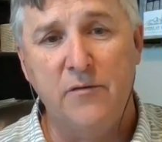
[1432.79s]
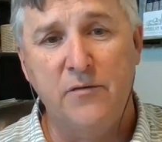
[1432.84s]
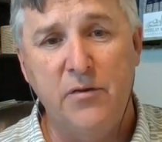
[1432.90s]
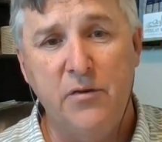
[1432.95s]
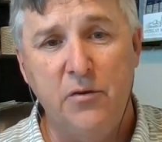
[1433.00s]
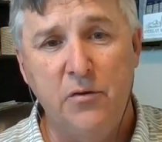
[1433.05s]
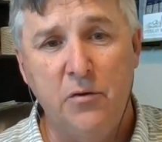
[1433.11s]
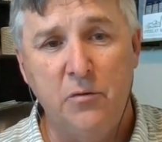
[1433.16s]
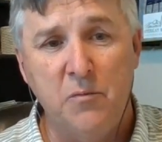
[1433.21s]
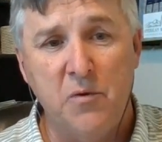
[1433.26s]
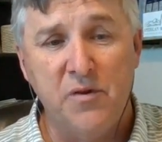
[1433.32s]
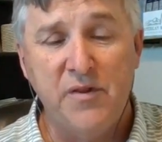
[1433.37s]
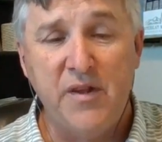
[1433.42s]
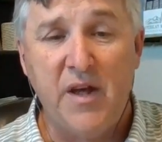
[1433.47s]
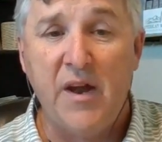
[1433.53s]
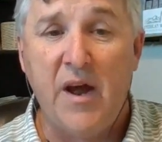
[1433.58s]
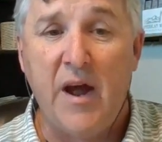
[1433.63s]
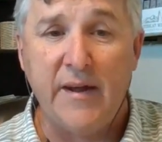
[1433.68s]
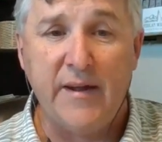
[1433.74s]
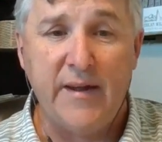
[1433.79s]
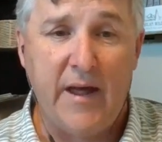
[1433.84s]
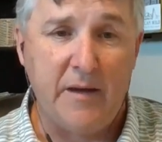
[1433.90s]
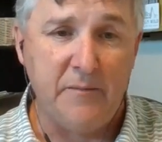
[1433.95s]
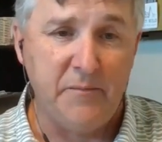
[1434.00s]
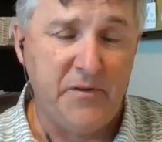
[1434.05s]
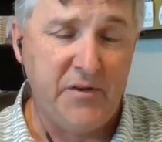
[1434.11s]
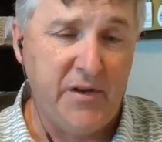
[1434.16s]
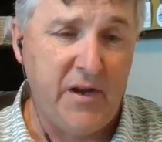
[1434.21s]
to Merced High
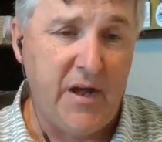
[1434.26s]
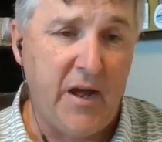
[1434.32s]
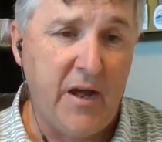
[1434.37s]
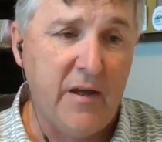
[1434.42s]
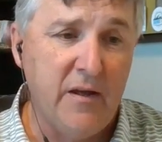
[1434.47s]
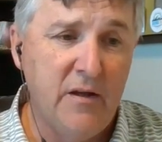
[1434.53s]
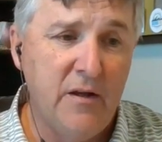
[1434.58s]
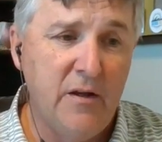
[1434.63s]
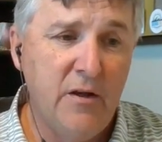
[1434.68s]
Camp today,